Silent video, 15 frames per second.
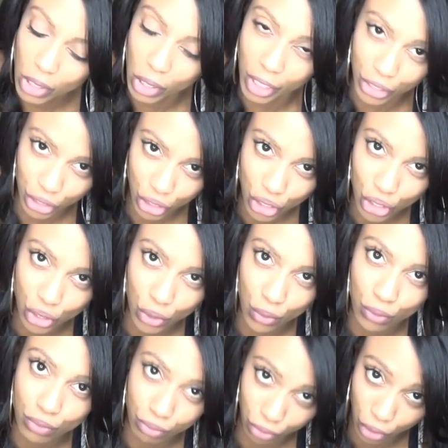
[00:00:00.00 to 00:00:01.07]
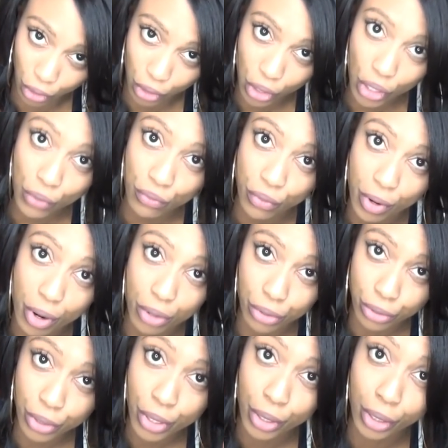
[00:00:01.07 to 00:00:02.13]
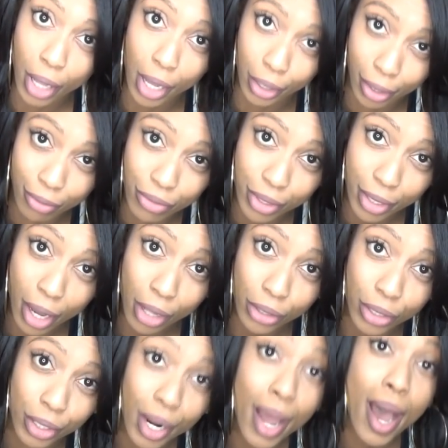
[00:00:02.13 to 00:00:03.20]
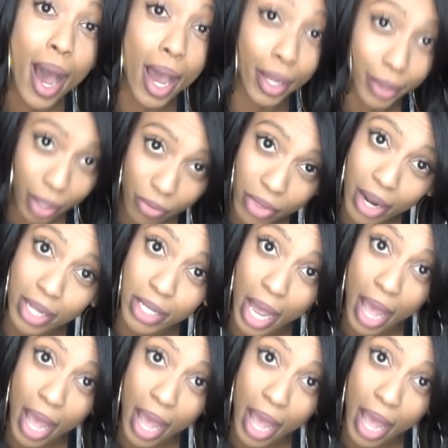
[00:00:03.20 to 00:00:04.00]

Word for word: So let's just do the good first. I love the color. I love that it's